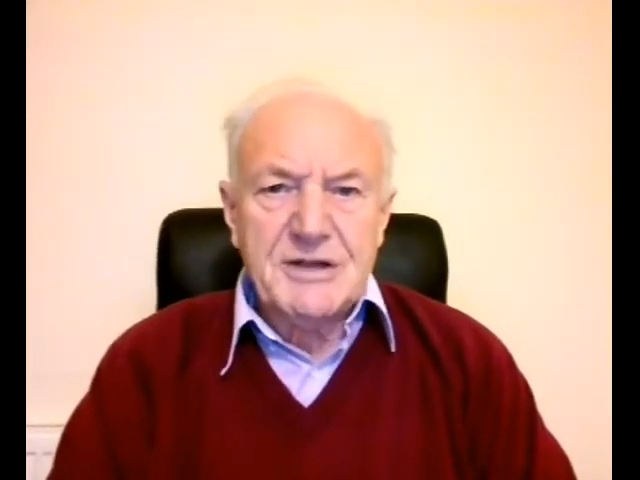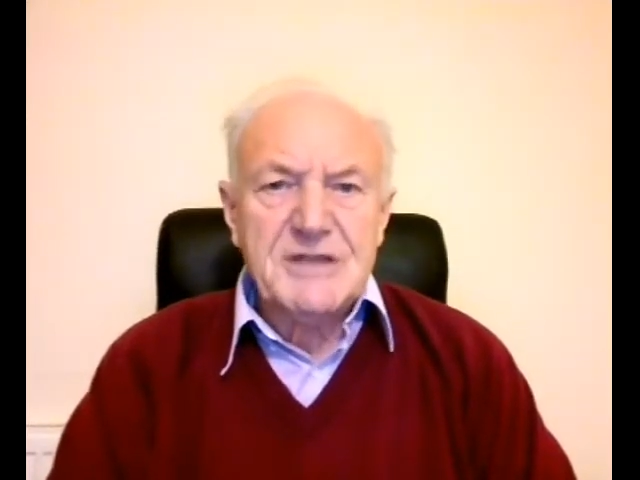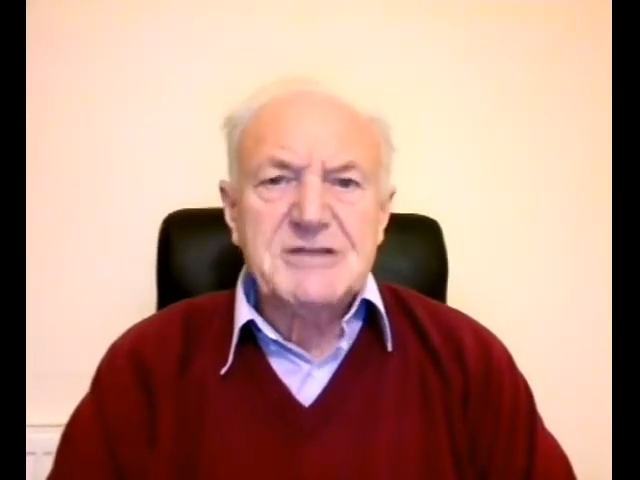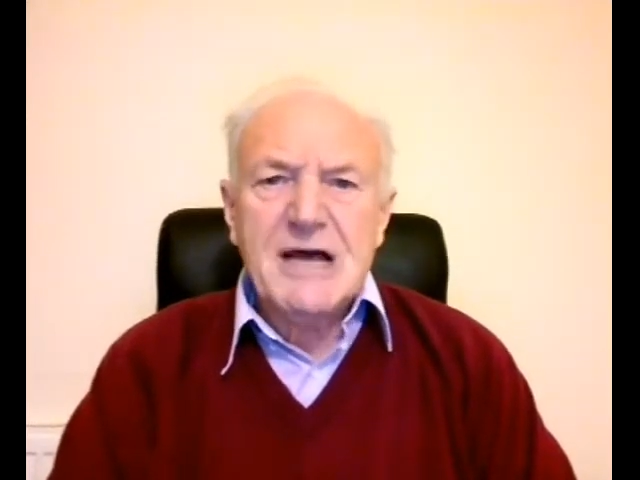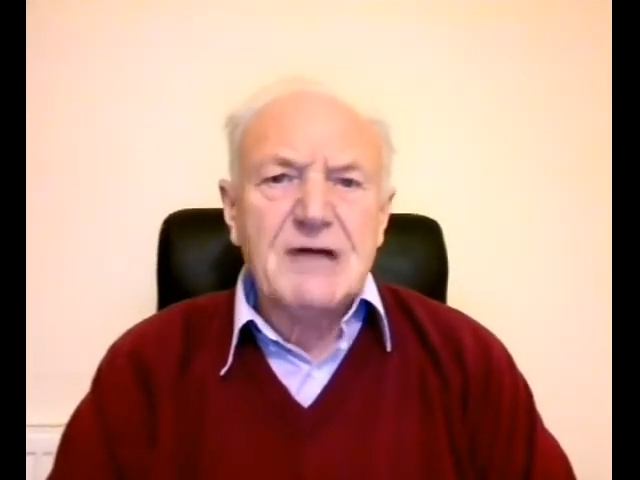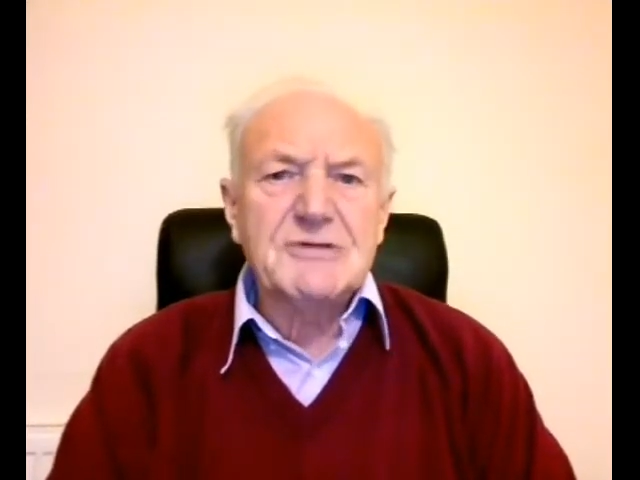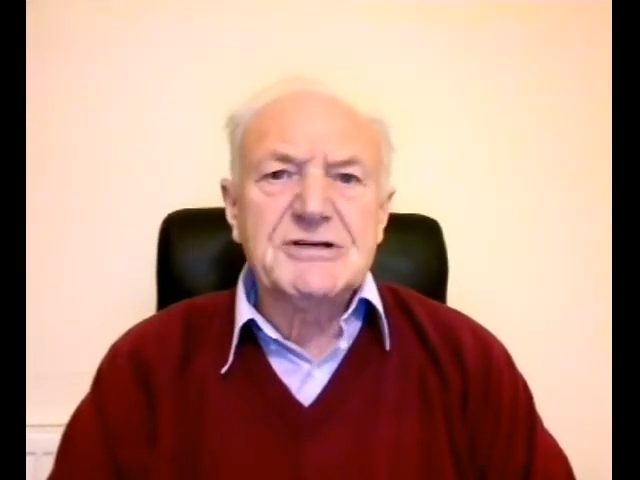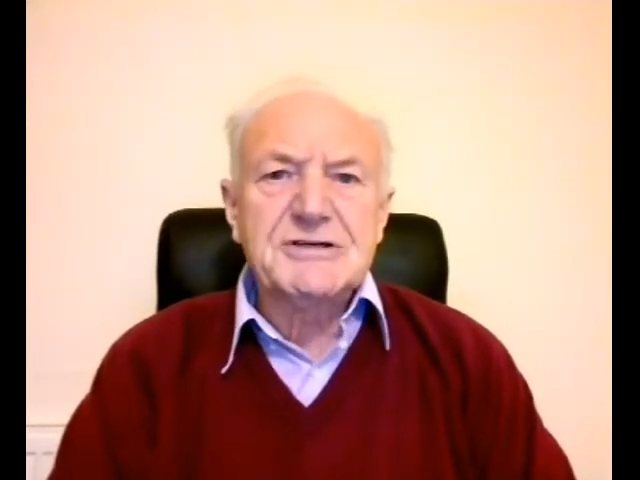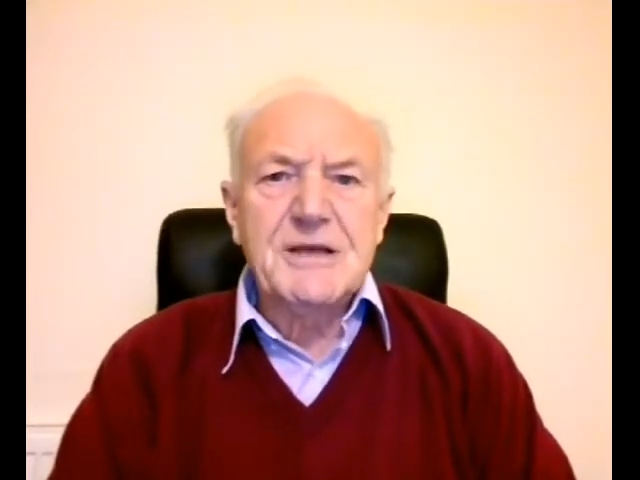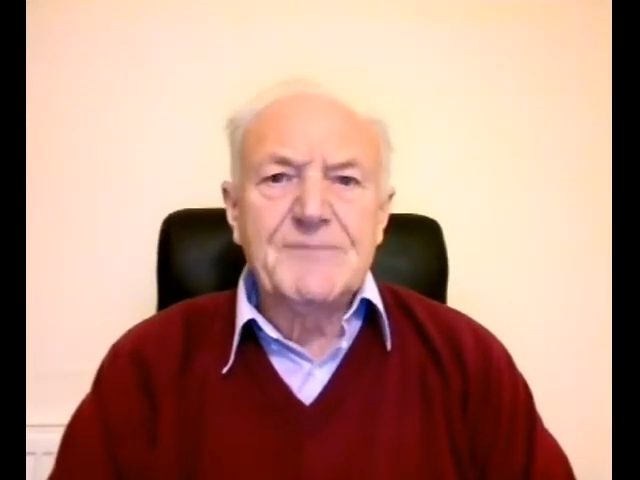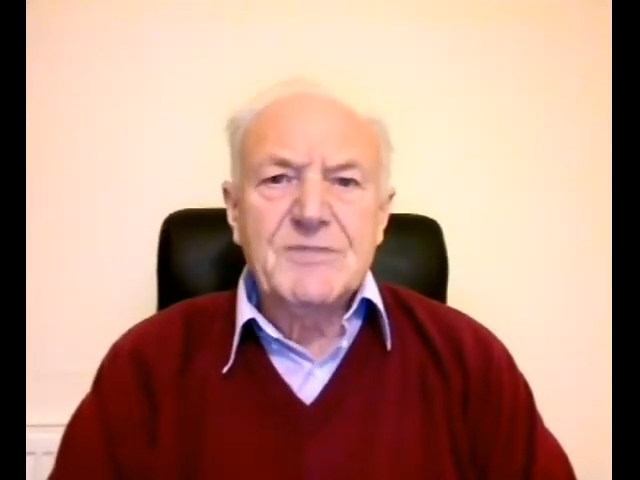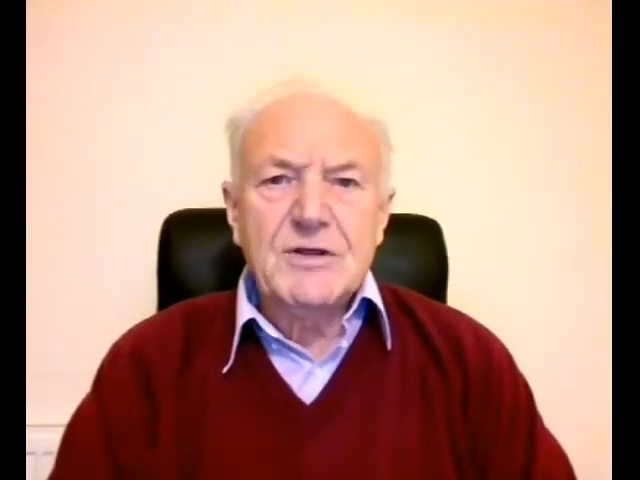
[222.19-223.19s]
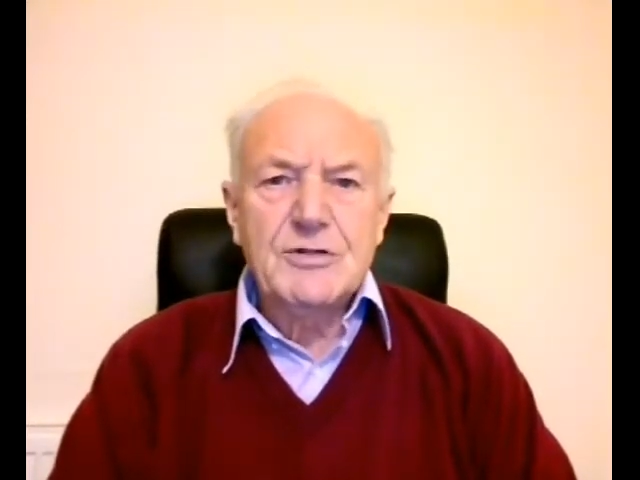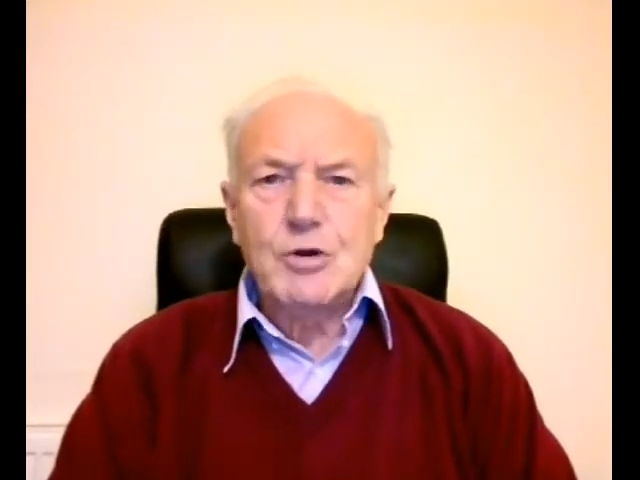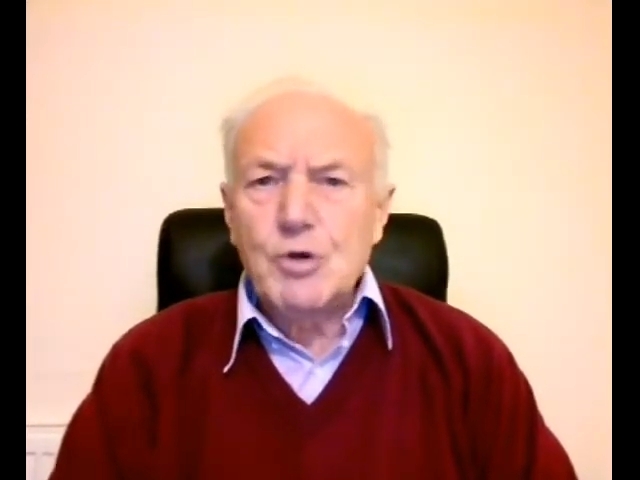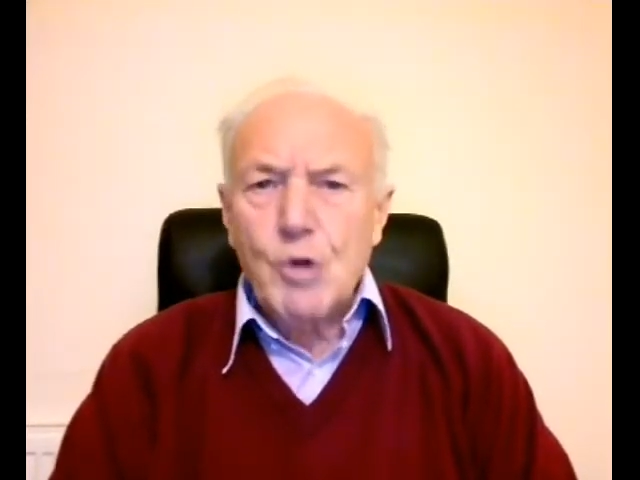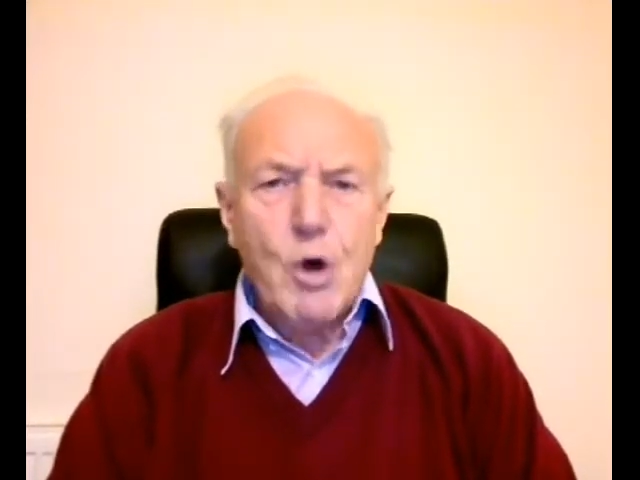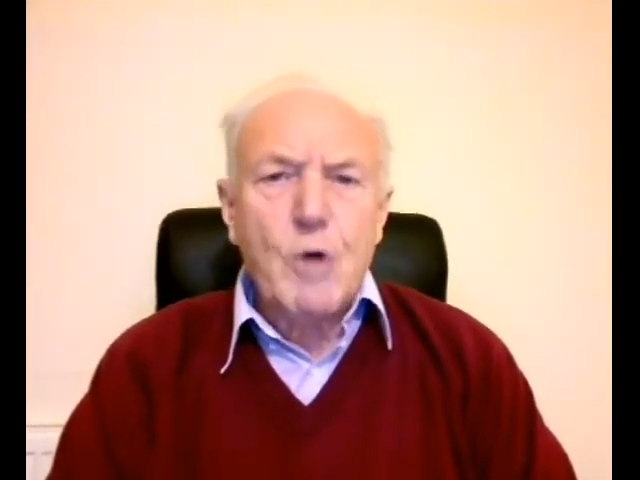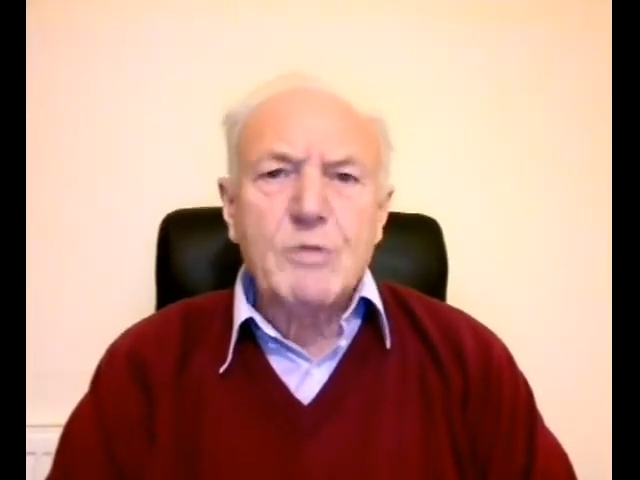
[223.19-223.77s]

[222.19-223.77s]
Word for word: It tells us the law